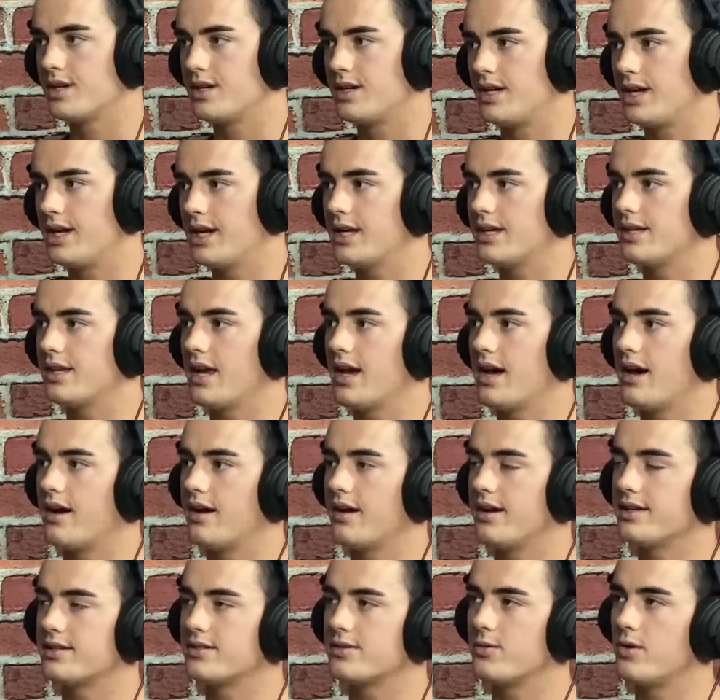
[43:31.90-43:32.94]
It is, yeah.
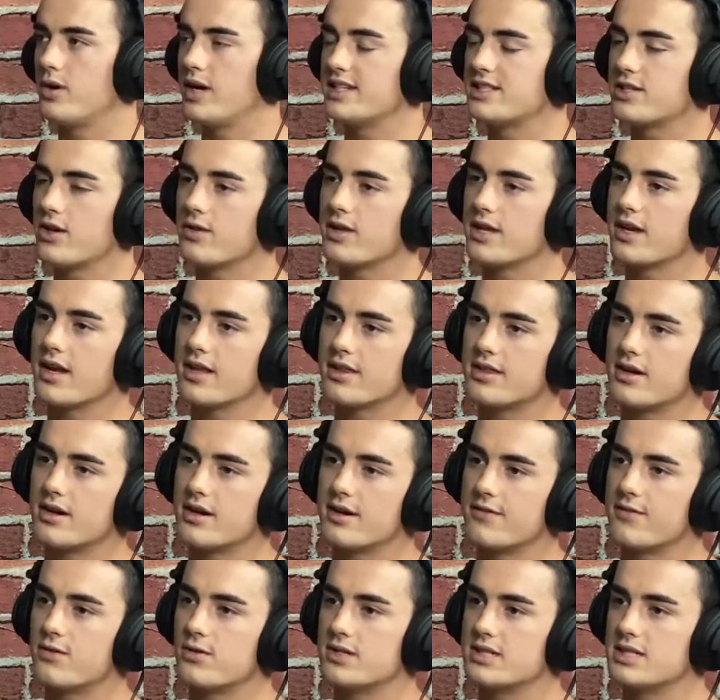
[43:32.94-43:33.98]
It's only got
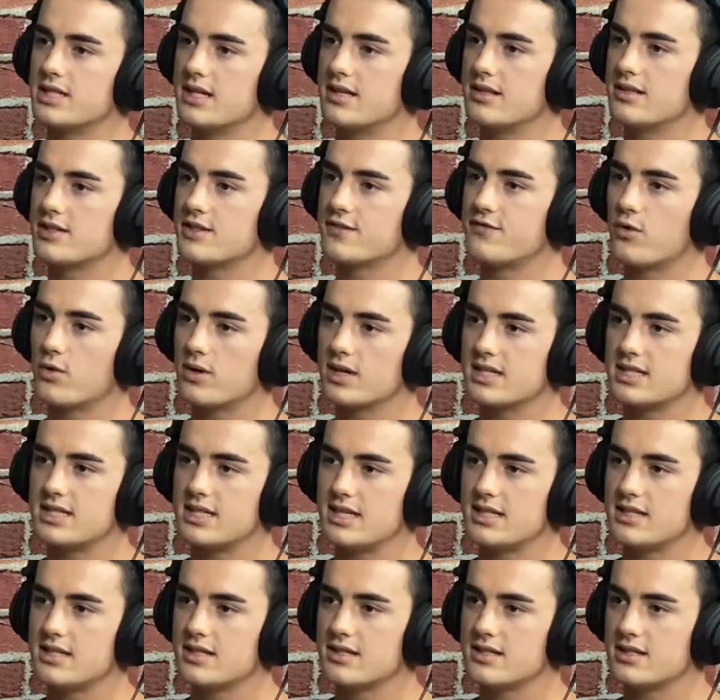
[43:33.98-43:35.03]
34. There's 40
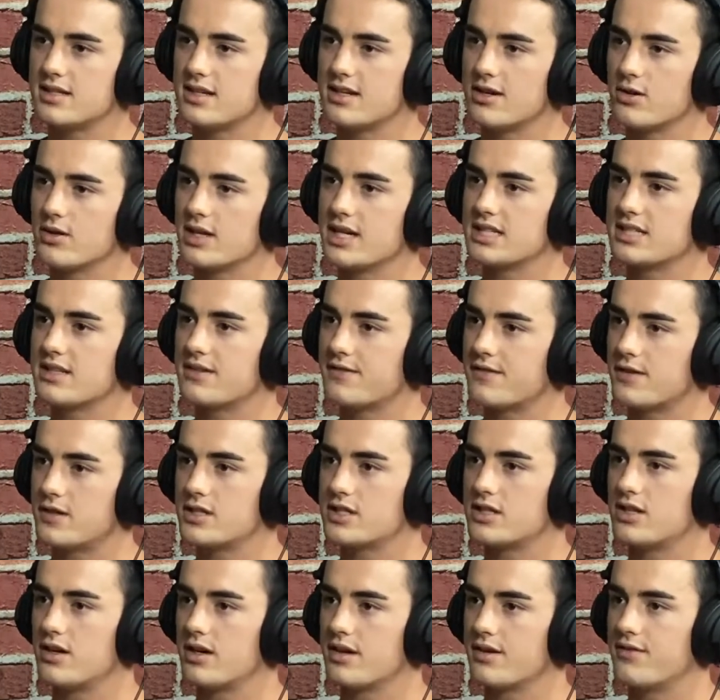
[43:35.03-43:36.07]
seasons. It only has the first
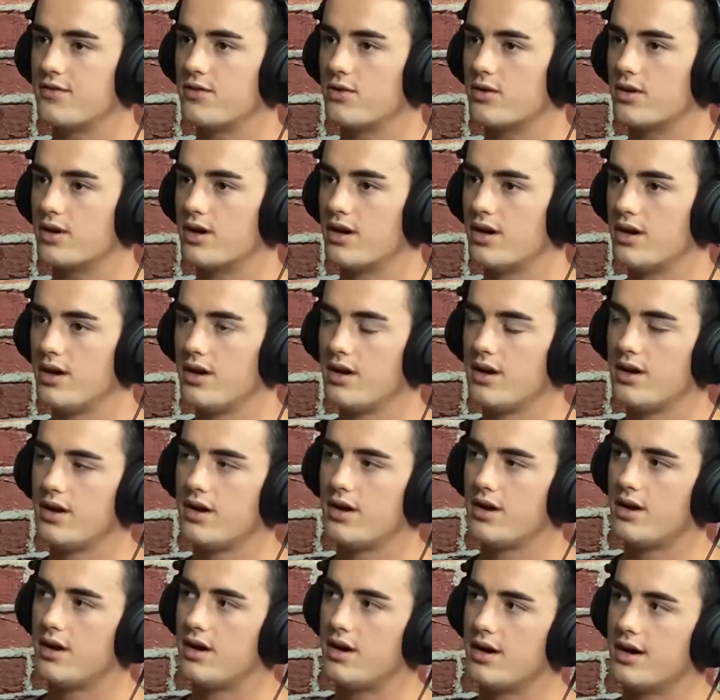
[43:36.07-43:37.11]
34
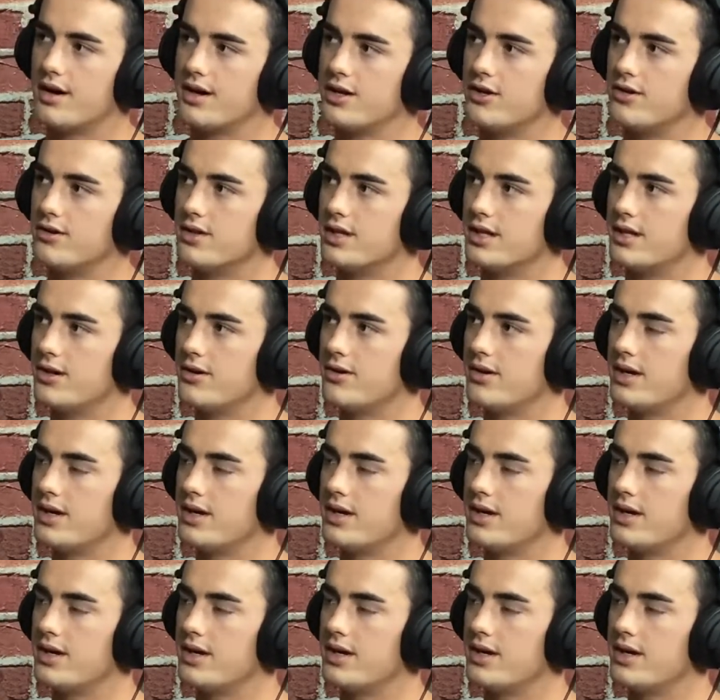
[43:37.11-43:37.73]
on Hulu,